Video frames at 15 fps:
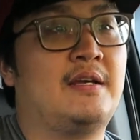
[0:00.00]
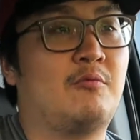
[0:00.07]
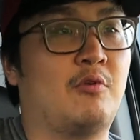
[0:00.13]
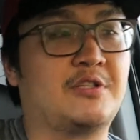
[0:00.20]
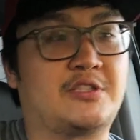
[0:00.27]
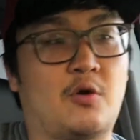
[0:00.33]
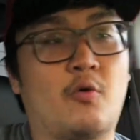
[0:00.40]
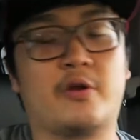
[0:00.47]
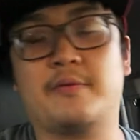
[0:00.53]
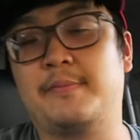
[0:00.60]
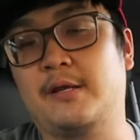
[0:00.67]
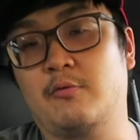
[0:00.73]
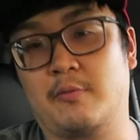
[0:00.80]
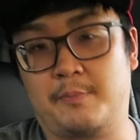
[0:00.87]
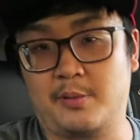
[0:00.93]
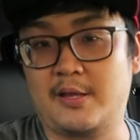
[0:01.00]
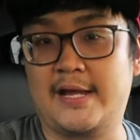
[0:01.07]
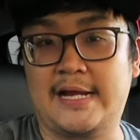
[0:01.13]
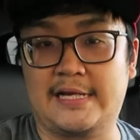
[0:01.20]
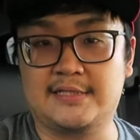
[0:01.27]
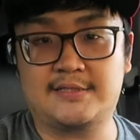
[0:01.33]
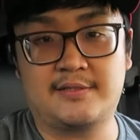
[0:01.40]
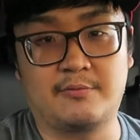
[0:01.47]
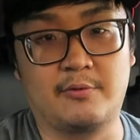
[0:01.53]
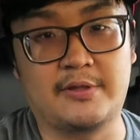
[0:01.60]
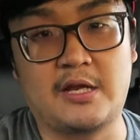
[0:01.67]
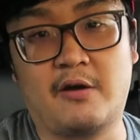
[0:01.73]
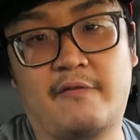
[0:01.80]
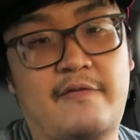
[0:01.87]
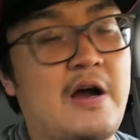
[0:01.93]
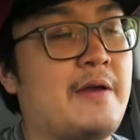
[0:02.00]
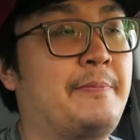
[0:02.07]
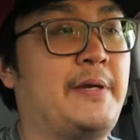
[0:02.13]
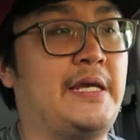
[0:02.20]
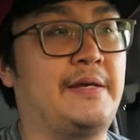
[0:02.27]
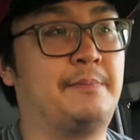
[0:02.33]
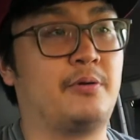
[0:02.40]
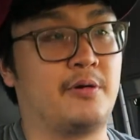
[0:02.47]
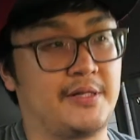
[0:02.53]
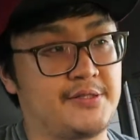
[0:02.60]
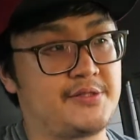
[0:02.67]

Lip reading: was going to be replaced with L5P pretty